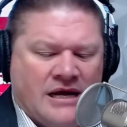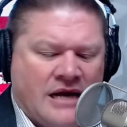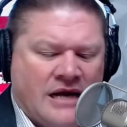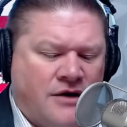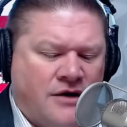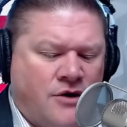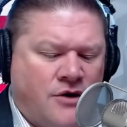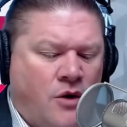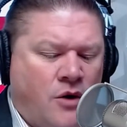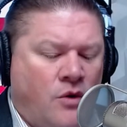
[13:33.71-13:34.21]
And
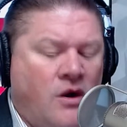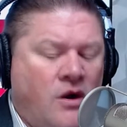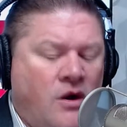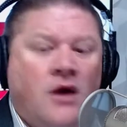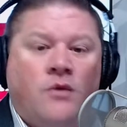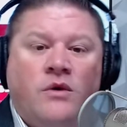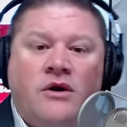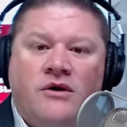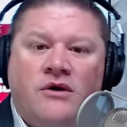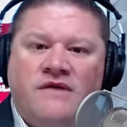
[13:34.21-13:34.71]
I know
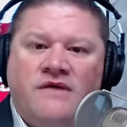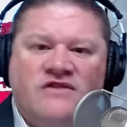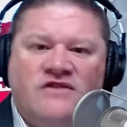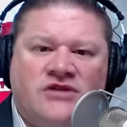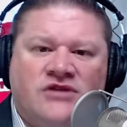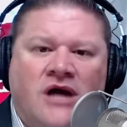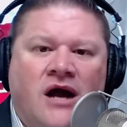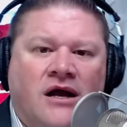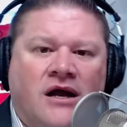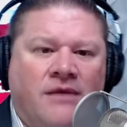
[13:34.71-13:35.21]
we don't even
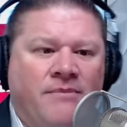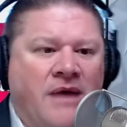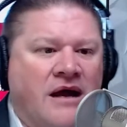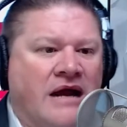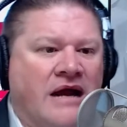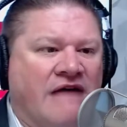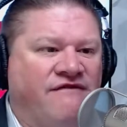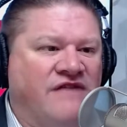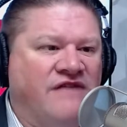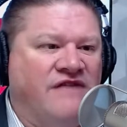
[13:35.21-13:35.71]
talk
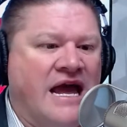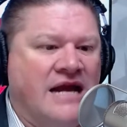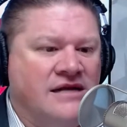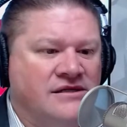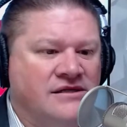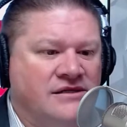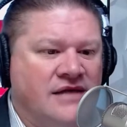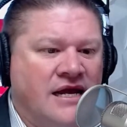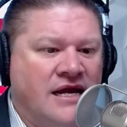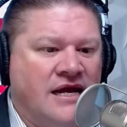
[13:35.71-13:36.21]
about
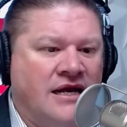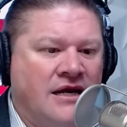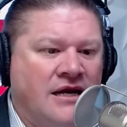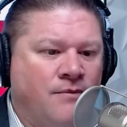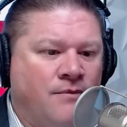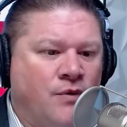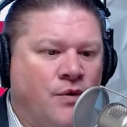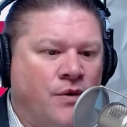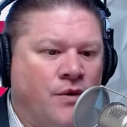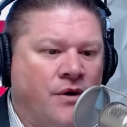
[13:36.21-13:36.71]
Afghanistan
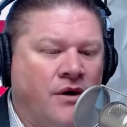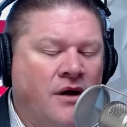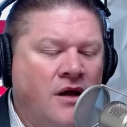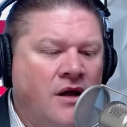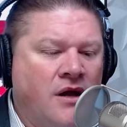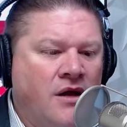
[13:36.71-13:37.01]
anymore,